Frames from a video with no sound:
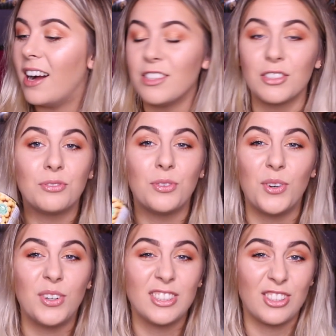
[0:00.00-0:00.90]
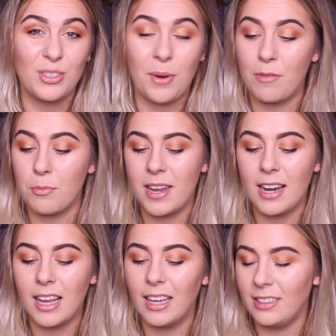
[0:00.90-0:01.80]
I just thought it's good to have them
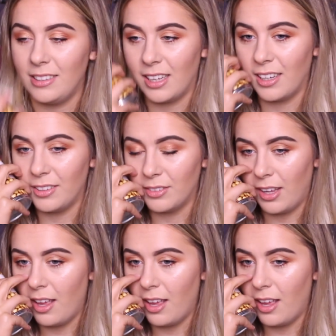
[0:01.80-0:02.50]
in it, you know.